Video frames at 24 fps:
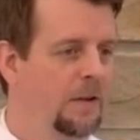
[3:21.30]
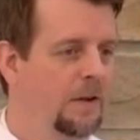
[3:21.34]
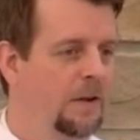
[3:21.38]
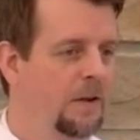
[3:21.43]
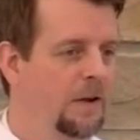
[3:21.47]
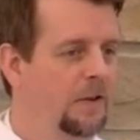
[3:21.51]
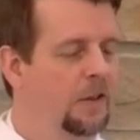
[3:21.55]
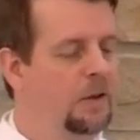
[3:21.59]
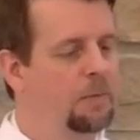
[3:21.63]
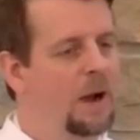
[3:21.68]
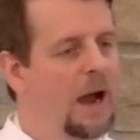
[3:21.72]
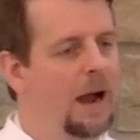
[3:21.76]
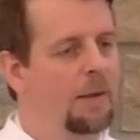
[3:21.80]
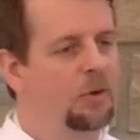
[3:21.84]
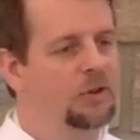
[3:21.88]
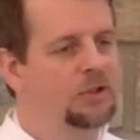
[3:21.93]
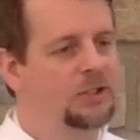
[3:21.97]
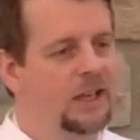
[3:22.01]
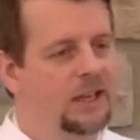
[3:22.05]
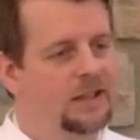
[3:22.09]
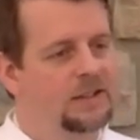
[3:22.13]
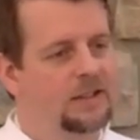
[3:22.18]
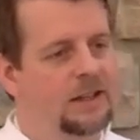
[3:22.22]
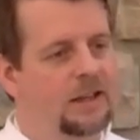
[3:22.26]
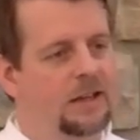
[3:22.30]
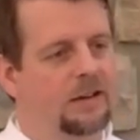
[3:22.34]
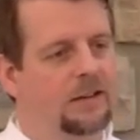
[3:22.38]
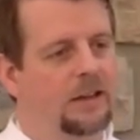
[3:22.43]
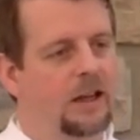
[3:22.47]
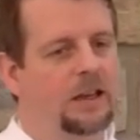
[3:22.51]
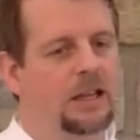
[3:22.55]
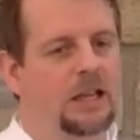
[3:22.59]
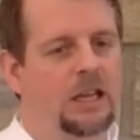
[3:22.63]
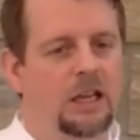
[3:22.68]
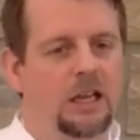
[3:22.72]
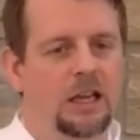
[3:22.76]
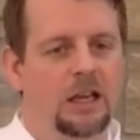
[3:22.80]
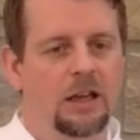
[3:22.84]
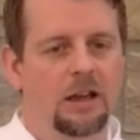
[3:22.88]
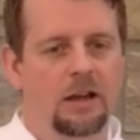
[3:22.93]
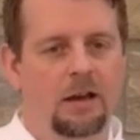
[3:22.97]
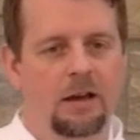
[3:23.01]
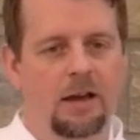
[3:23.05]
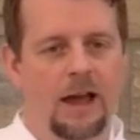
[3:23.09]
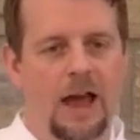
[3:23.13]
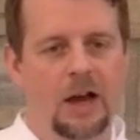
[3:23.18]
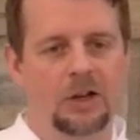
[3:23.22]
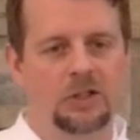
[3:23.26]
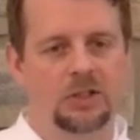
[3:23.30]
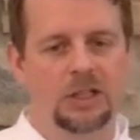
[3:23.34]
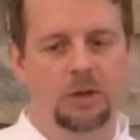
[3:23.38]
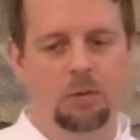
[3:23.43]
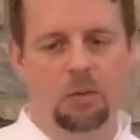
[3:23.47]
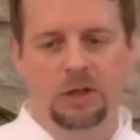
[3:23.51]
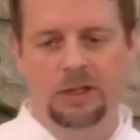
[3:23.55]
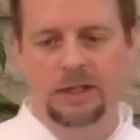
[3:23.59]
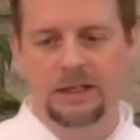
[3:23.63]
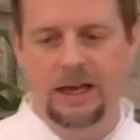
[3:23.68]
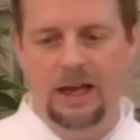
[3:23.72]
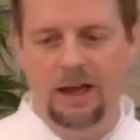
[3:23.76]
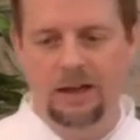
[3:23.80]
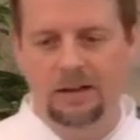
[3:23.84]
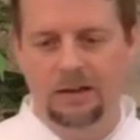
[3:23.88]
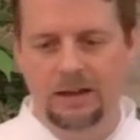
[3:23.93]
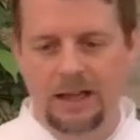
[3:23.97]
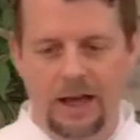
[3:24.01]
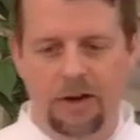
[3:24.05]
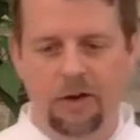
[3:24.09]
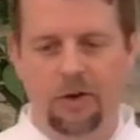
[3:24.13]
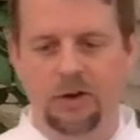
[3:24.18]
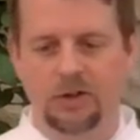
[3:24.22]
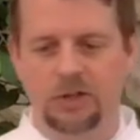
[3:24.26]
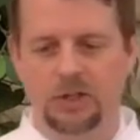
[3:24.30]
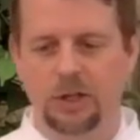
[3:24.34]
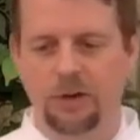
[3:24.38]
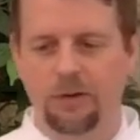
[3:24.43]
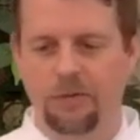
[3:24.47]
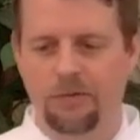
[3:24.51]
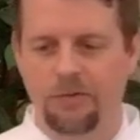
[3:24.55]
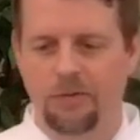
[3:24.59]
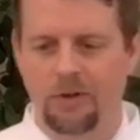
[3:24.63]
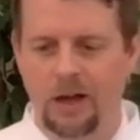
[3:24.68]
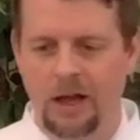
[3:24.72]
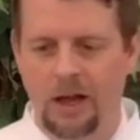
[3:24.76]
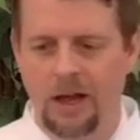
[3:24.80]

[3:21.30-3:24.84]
The Bible says that, that he actually would get letters of,